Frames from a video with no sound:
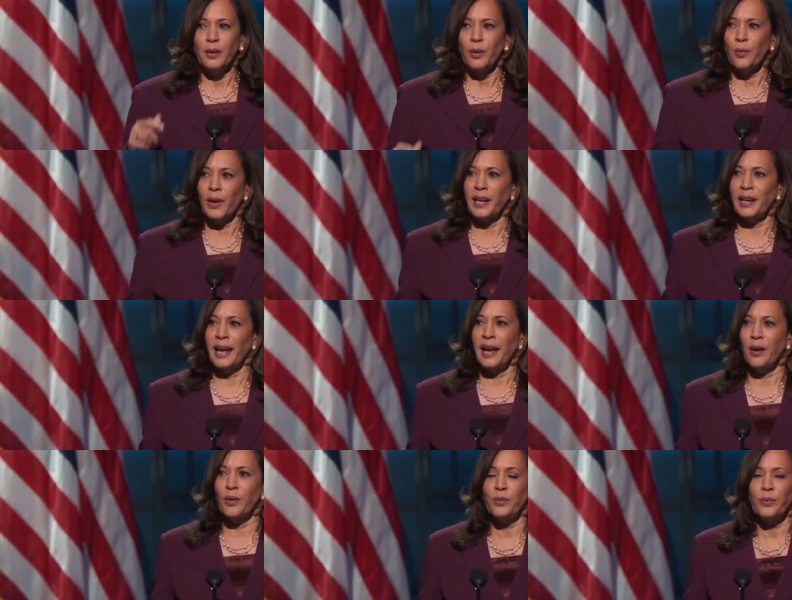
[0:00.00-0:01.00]
Right
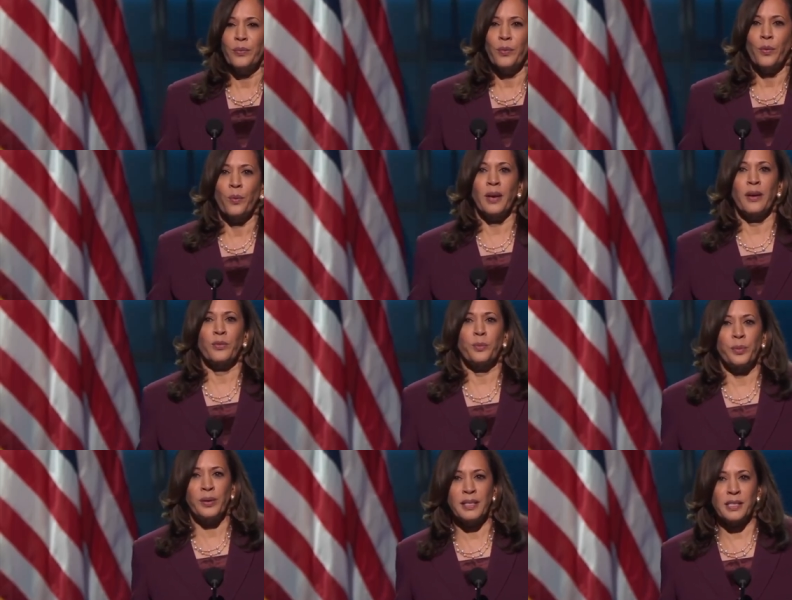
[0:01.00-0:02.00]
now, we have a
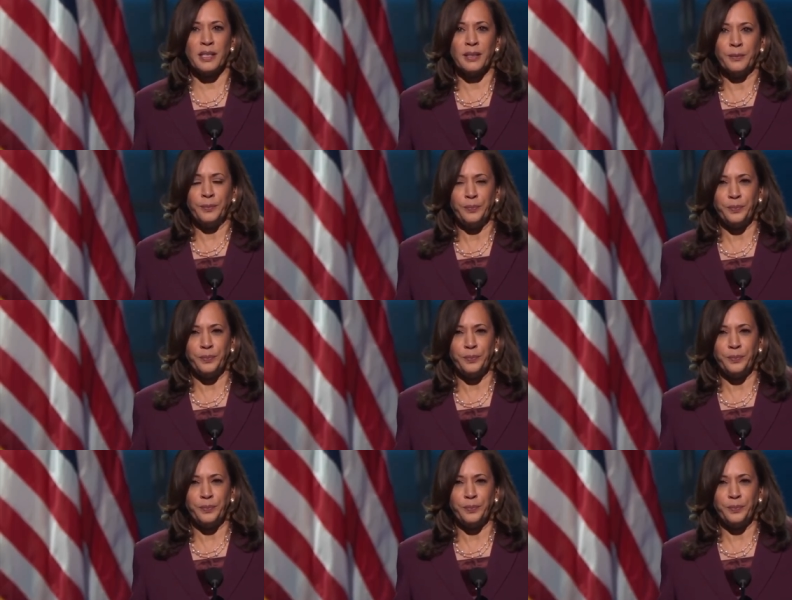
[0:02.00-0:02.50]
president